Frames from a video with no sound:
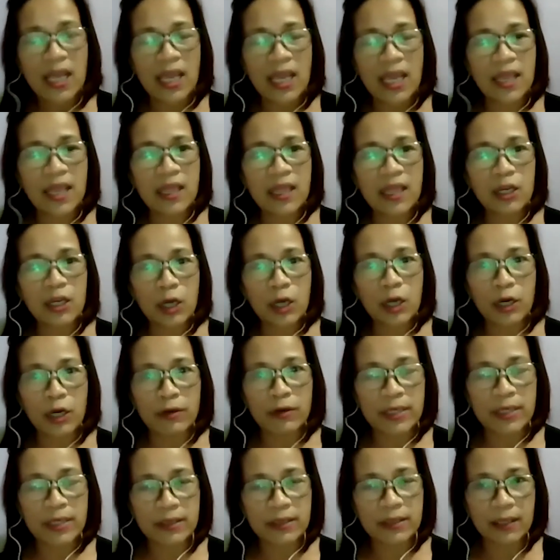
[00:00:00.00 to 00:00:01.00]
in the
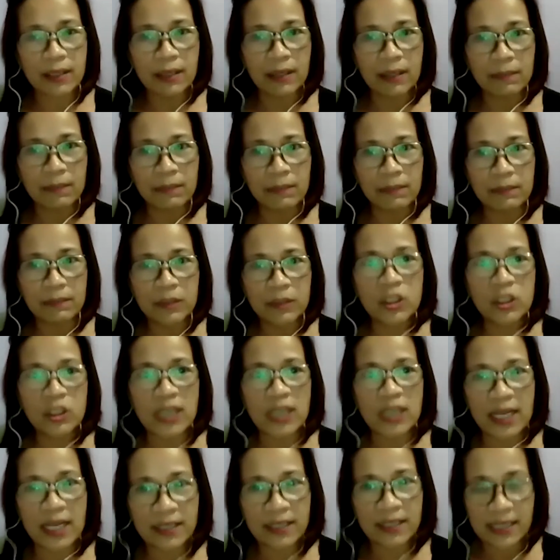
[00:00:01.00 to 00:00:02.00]
current
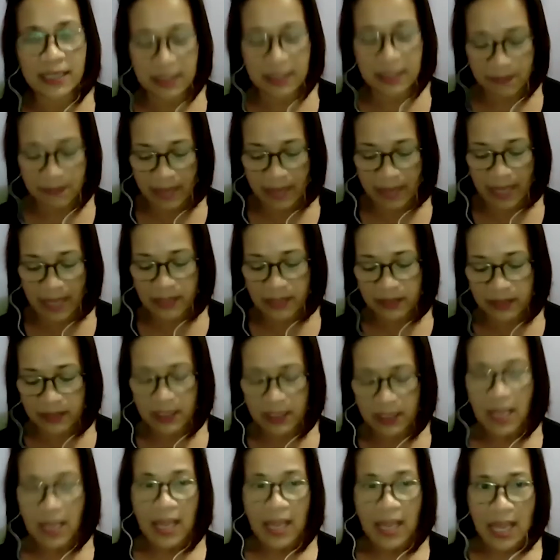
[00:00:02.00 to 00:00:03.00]
GND debates,